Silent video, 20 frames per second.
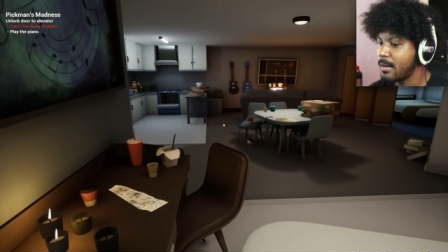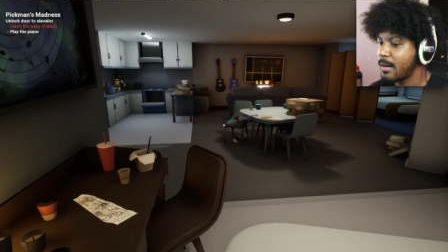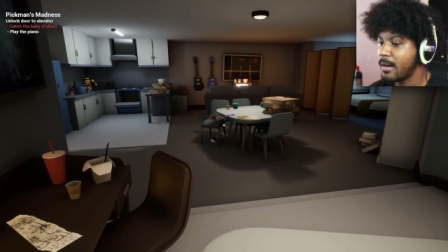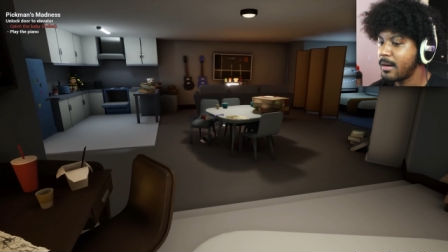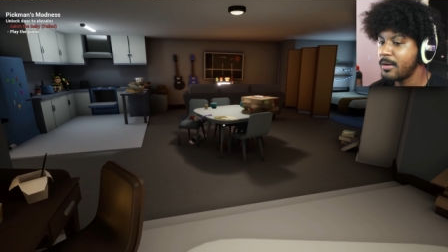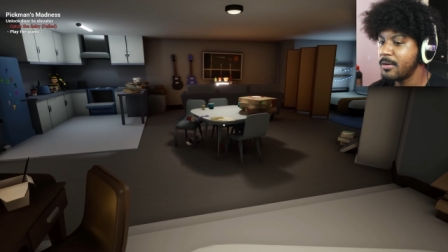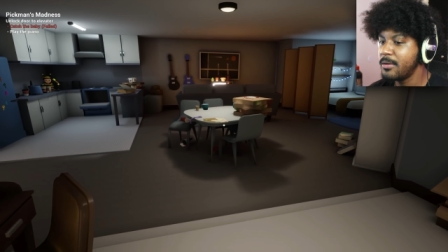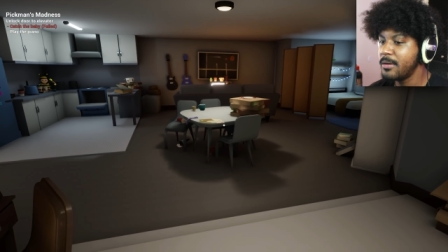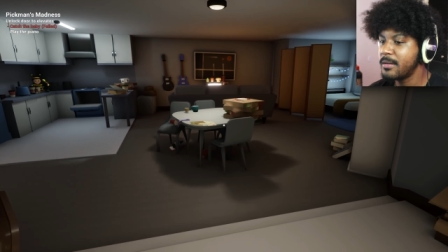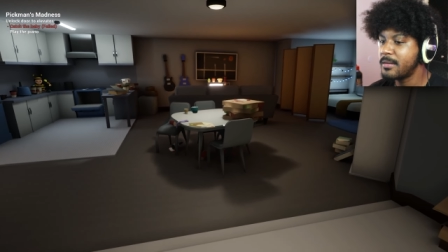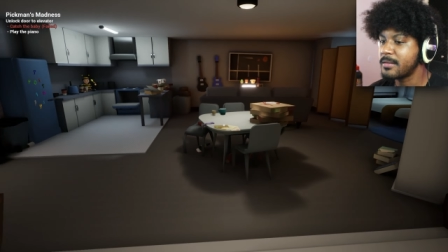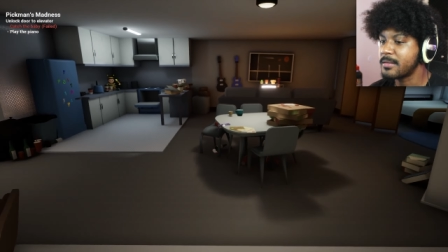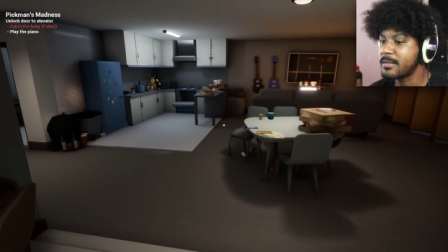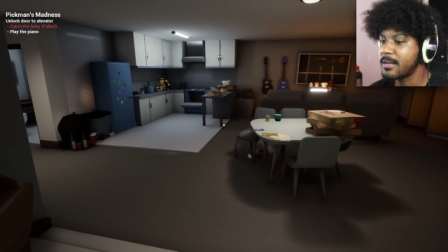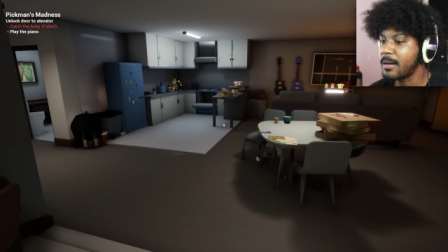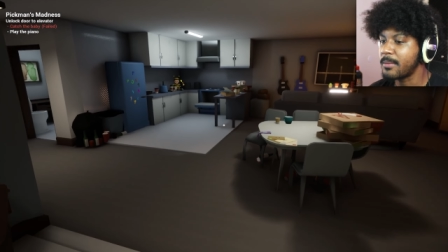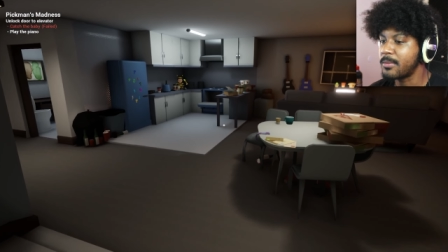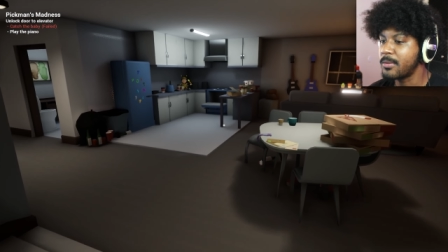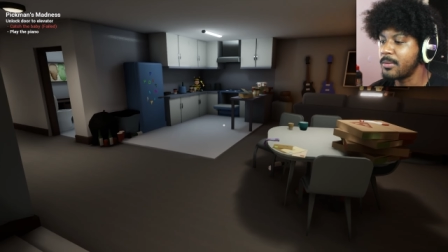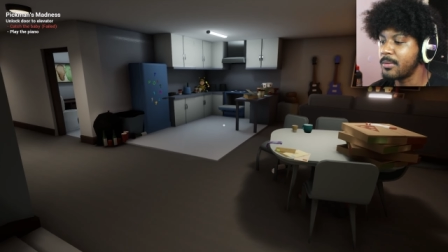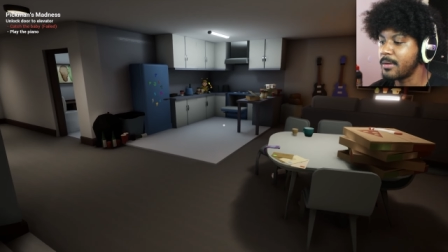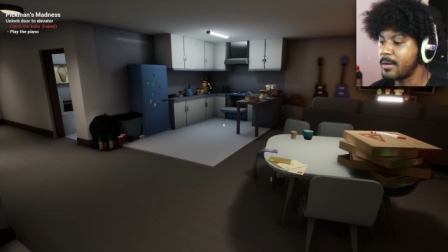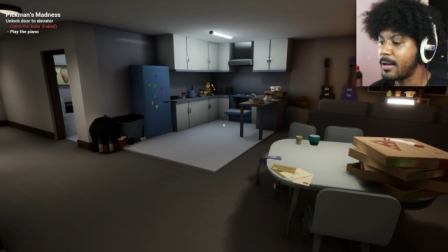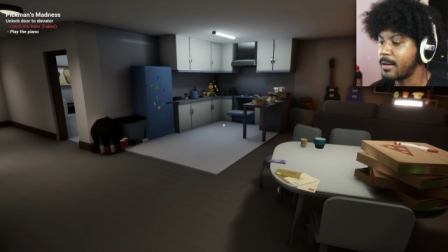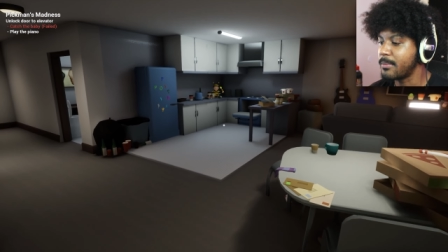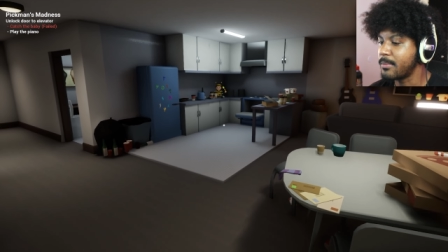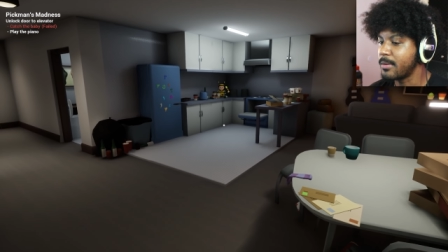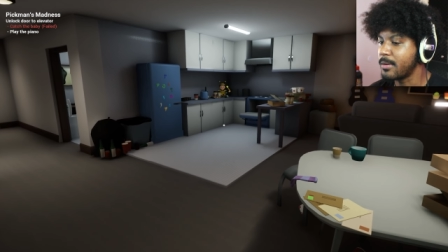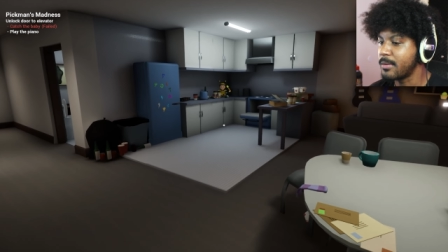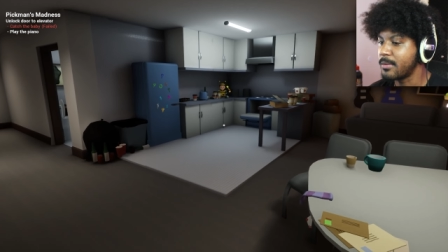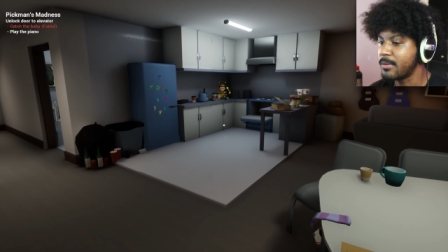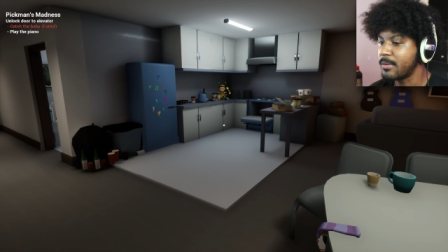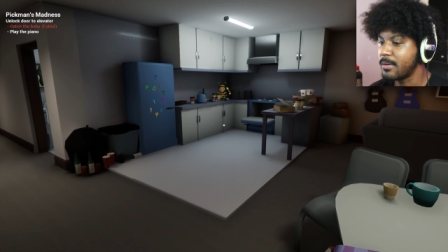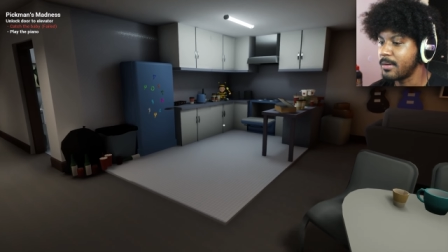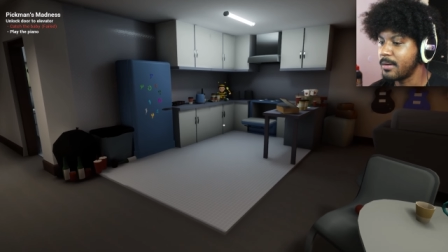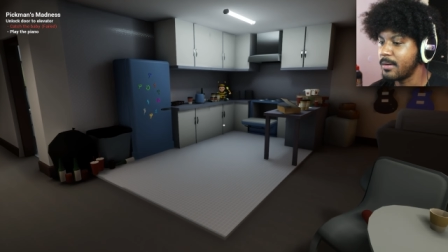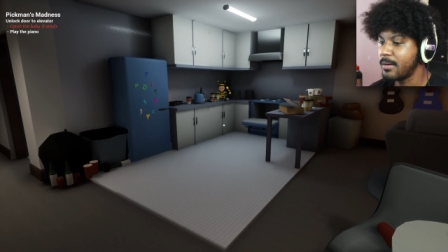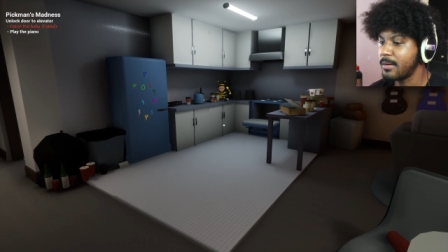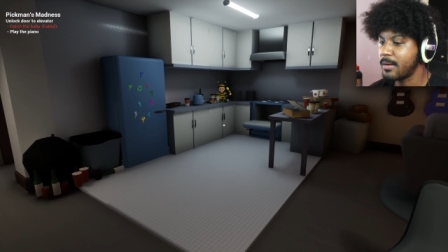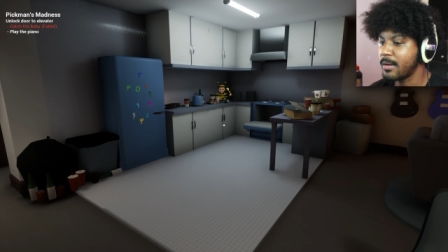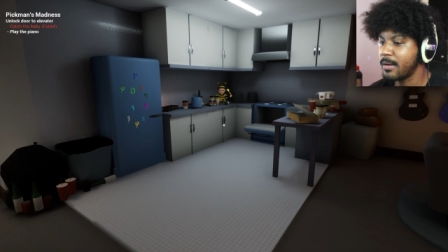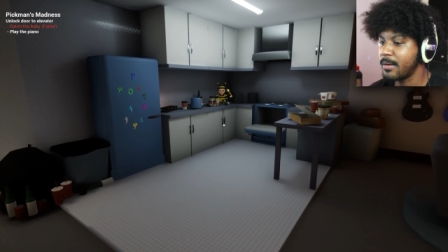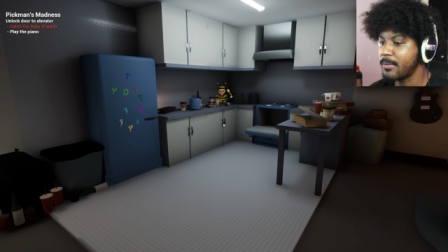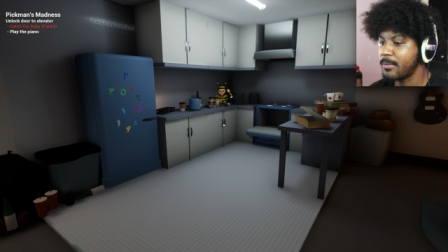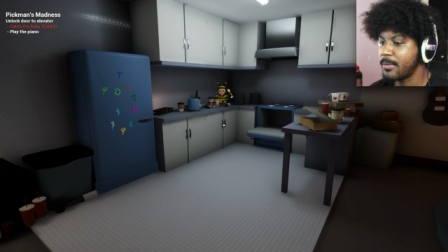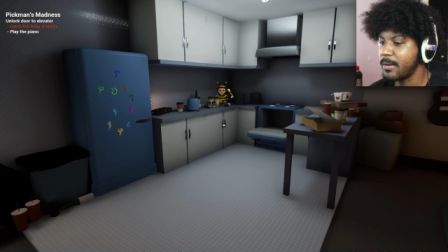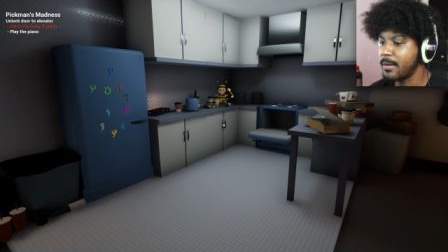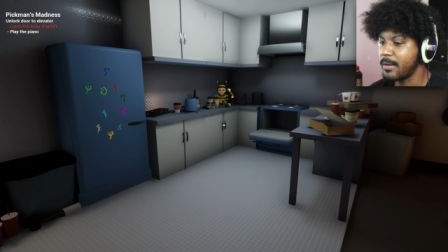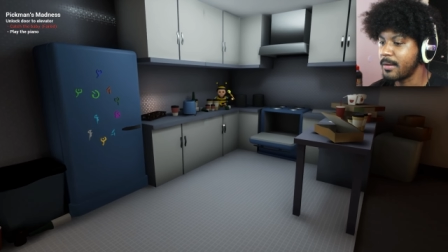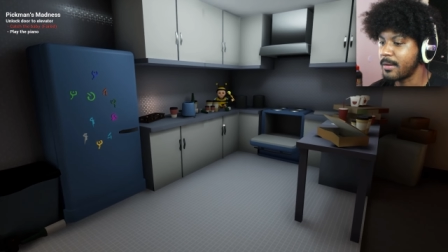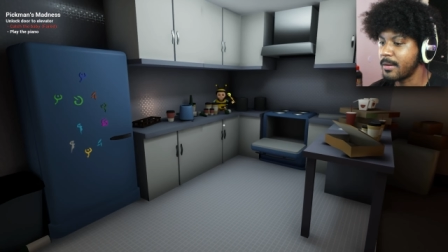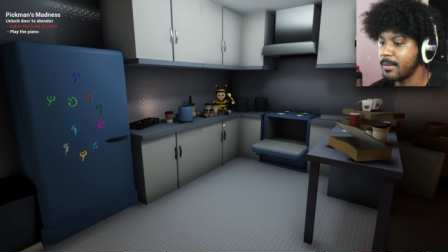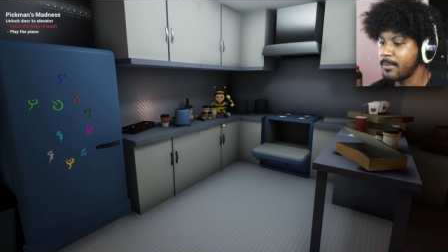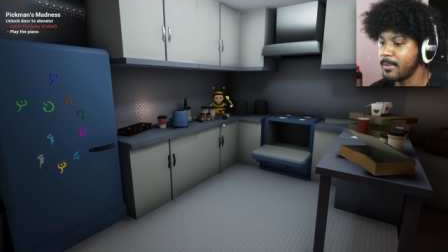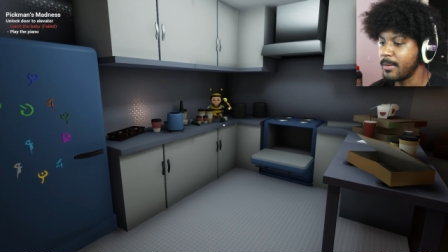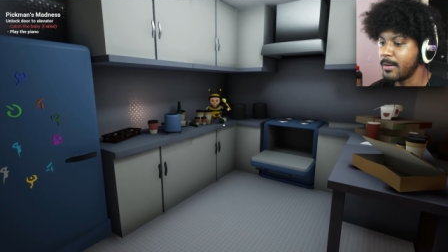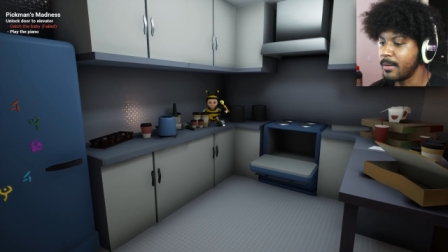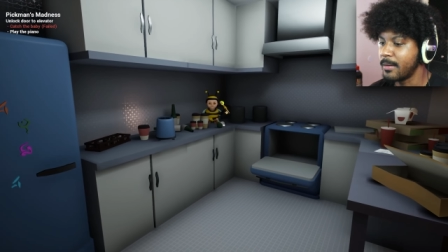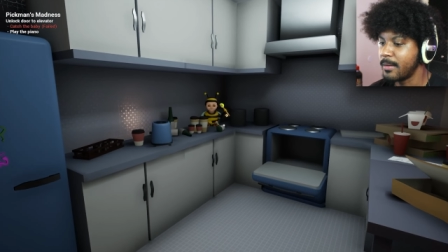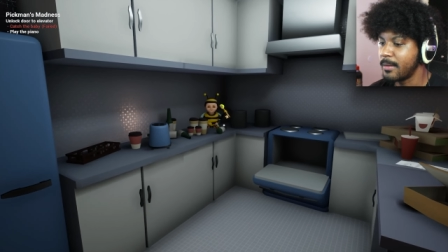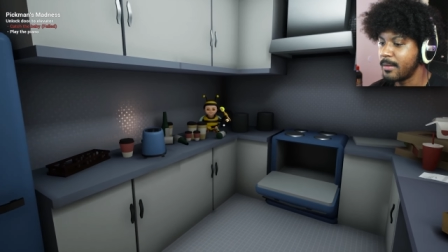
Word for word: ah, you need to stop doing that, bro. Okay, wait, come here.